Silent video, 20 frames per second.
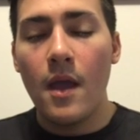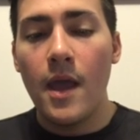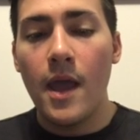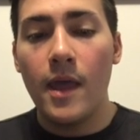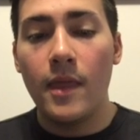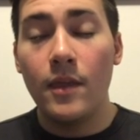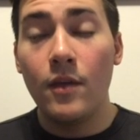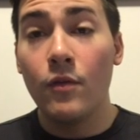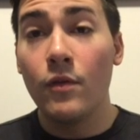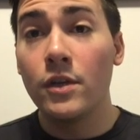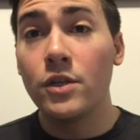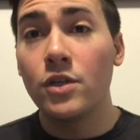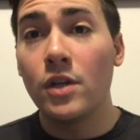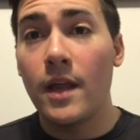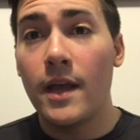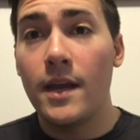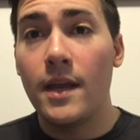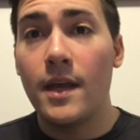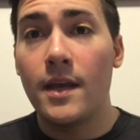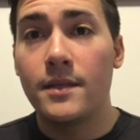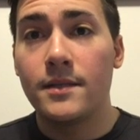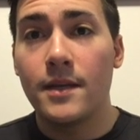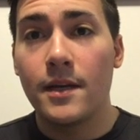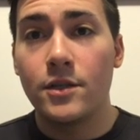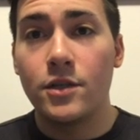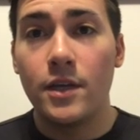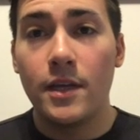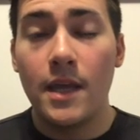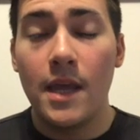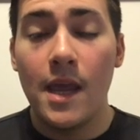And the original NES
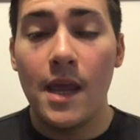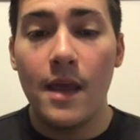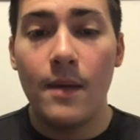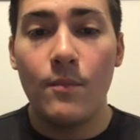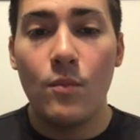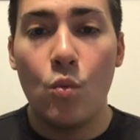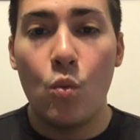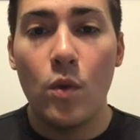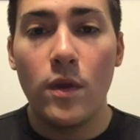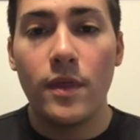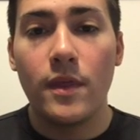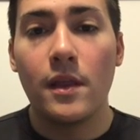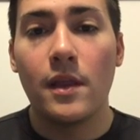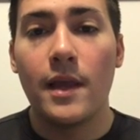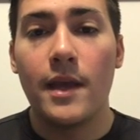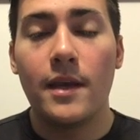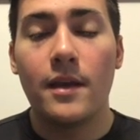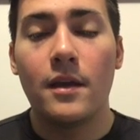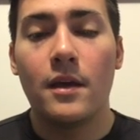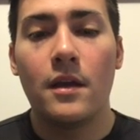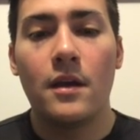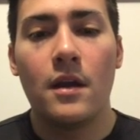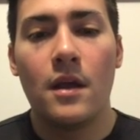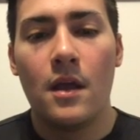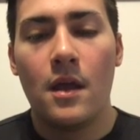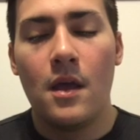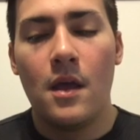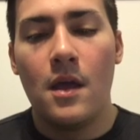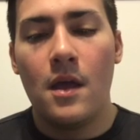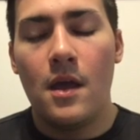actually came with the light gun
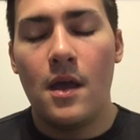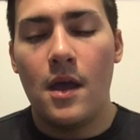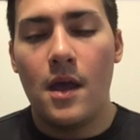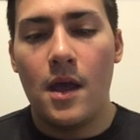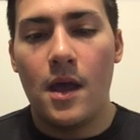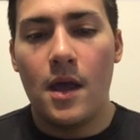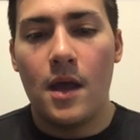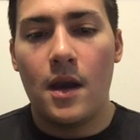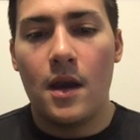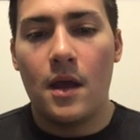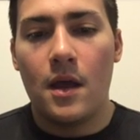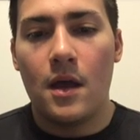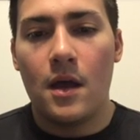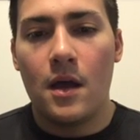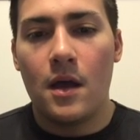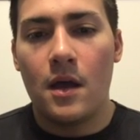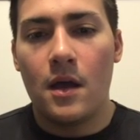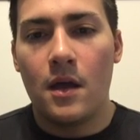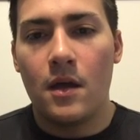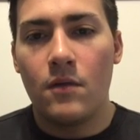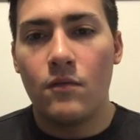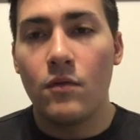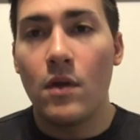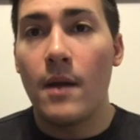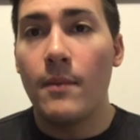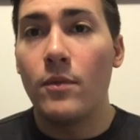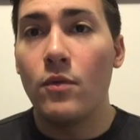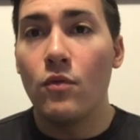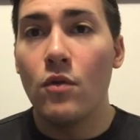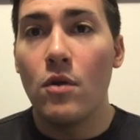and
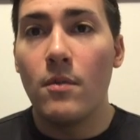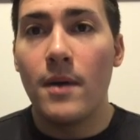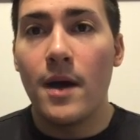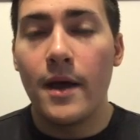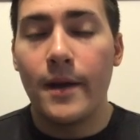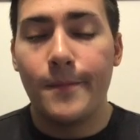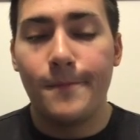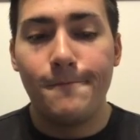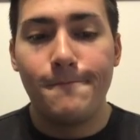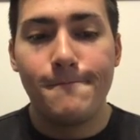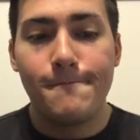Rob the Robot,